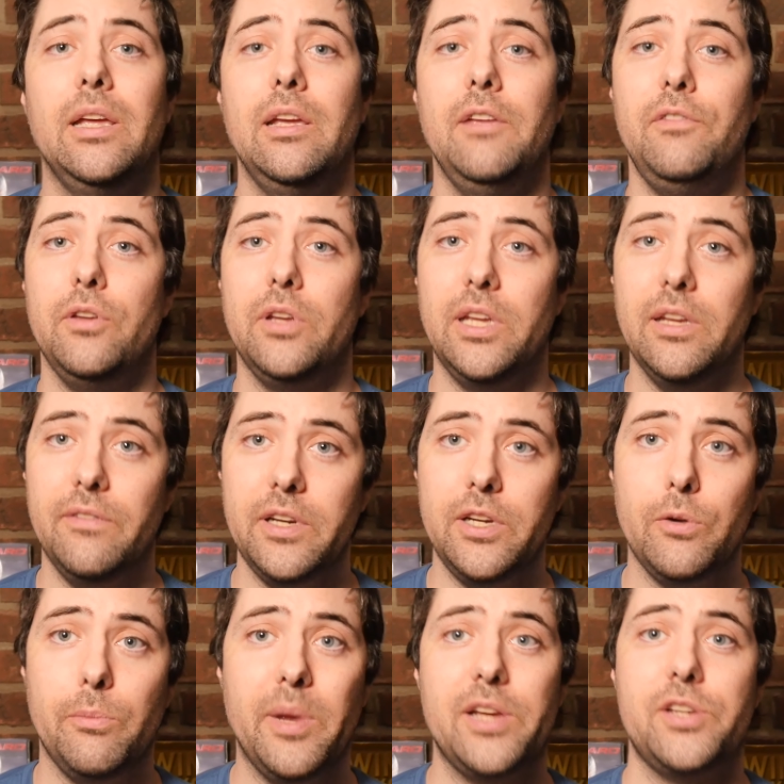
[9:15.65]
If you give it
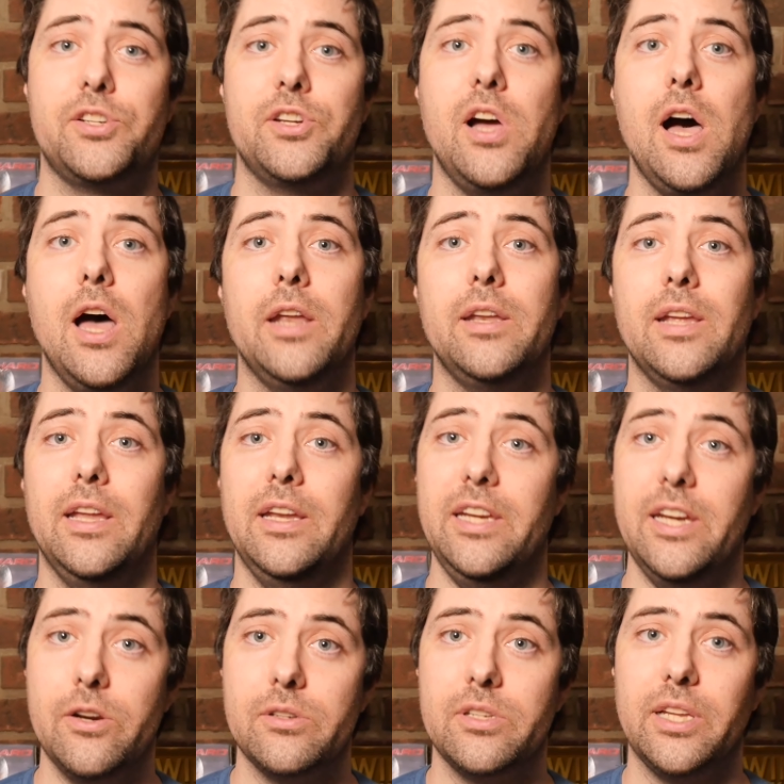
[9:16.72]
your best shot and
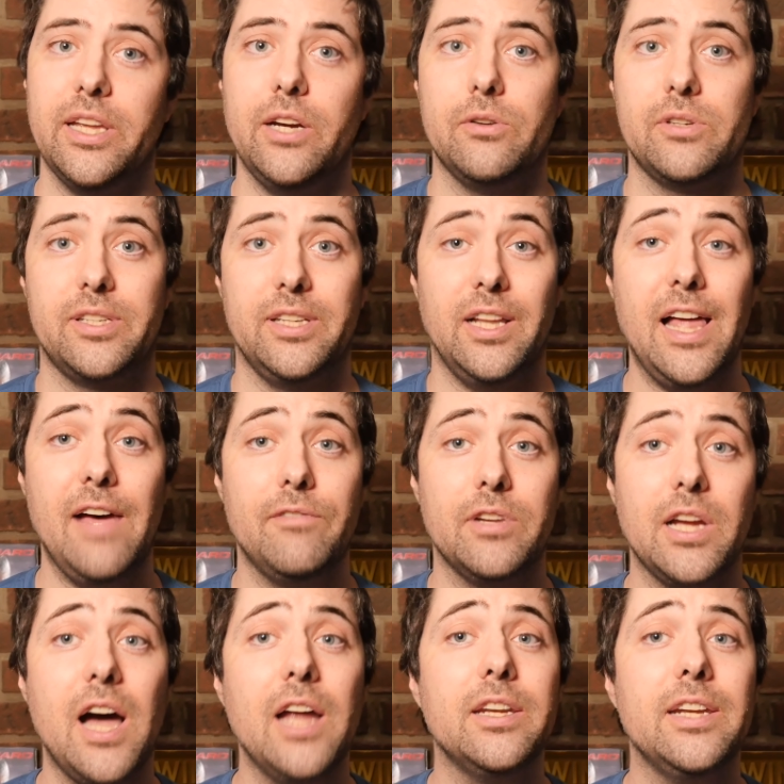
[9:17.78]
years later still haven't
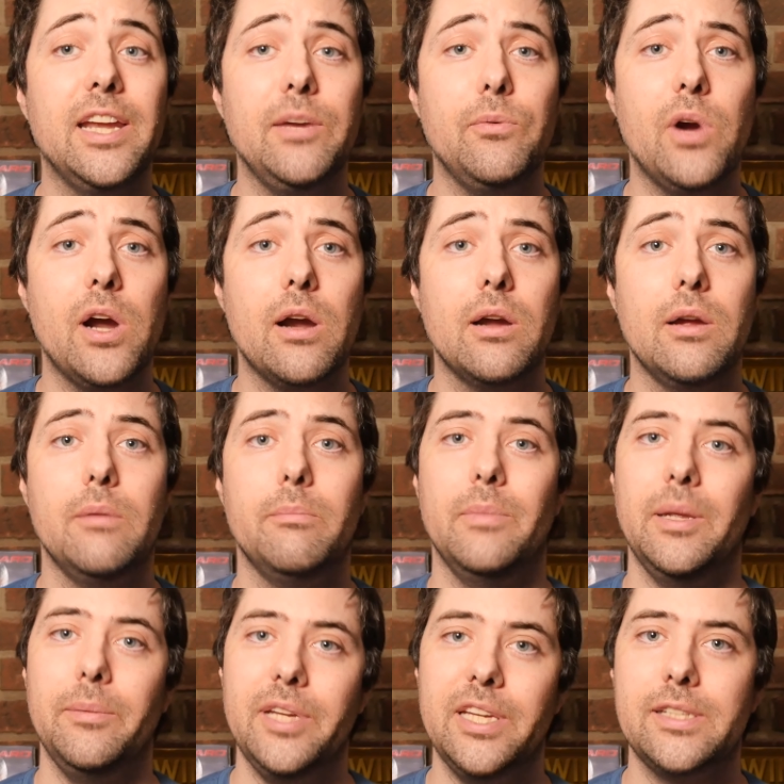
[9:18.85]
gotten anywhere,
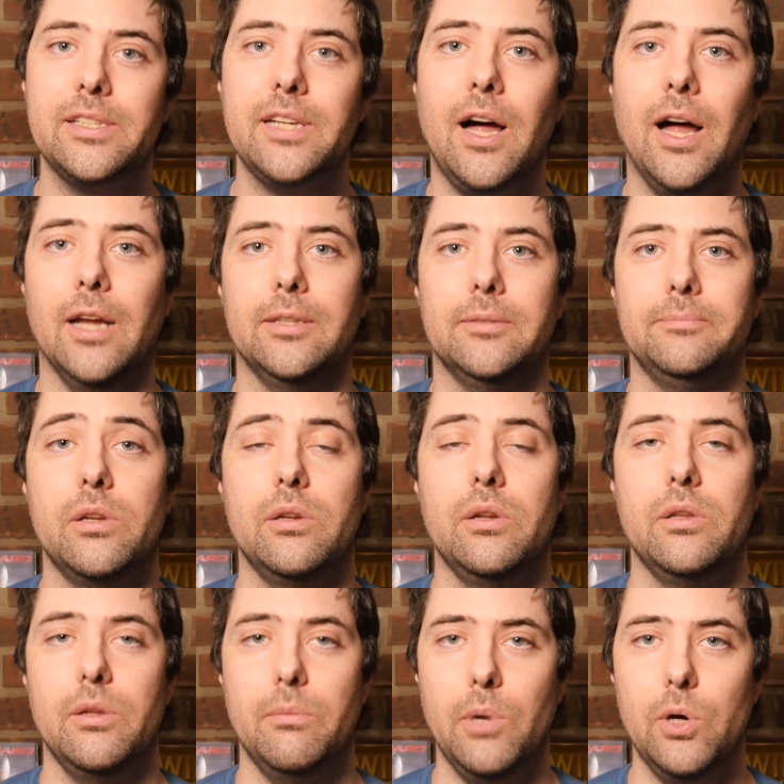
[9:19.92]
maybe it's not.
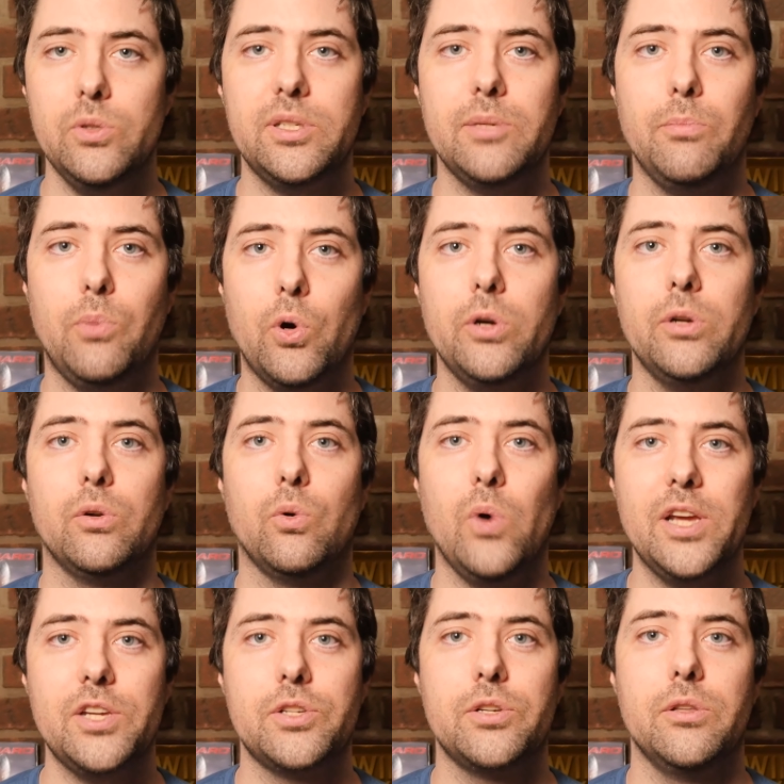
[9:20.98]
The most important
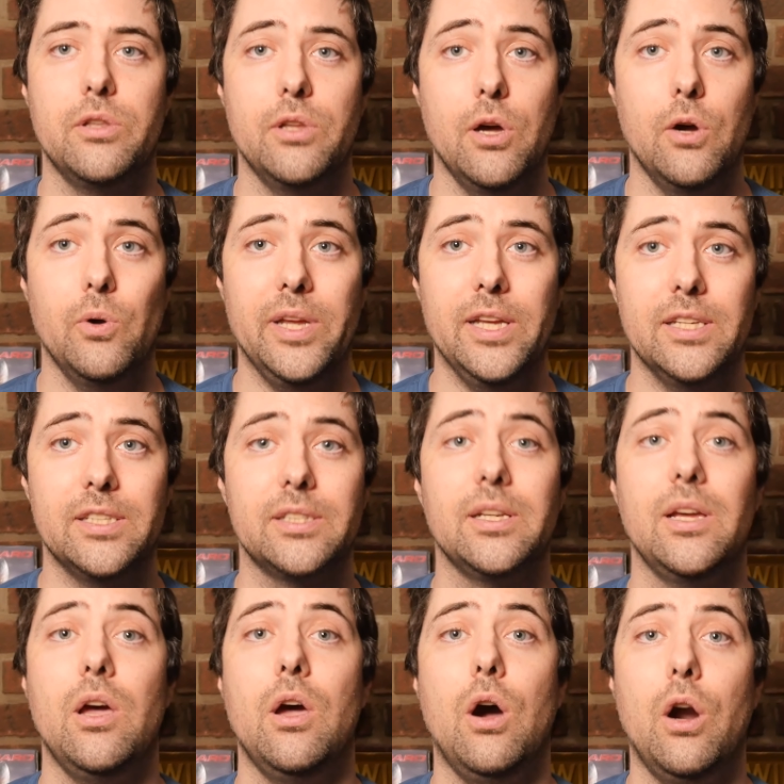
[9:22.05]
question though is,
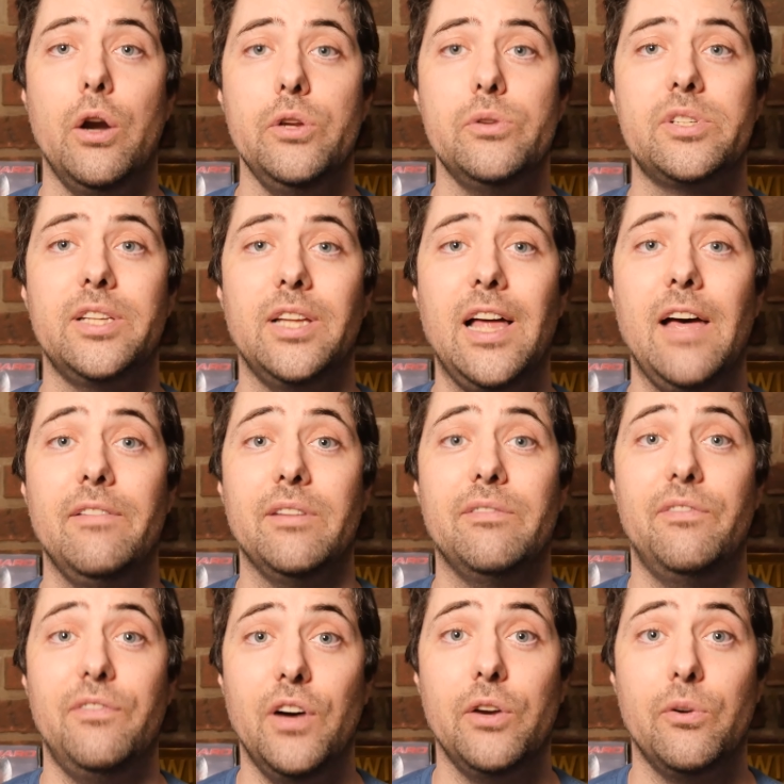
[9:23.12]
are you still having
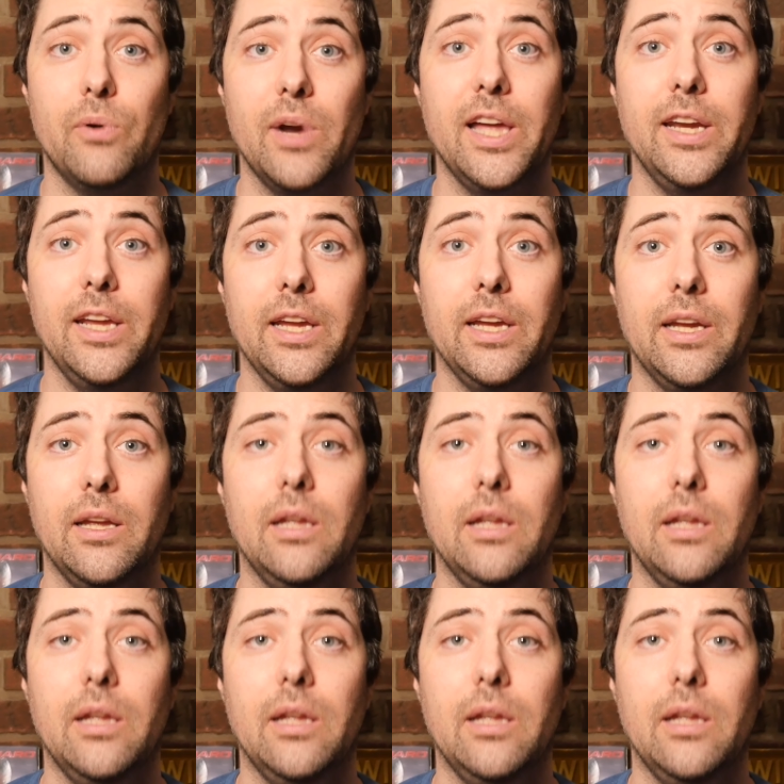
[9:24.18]
fun writing?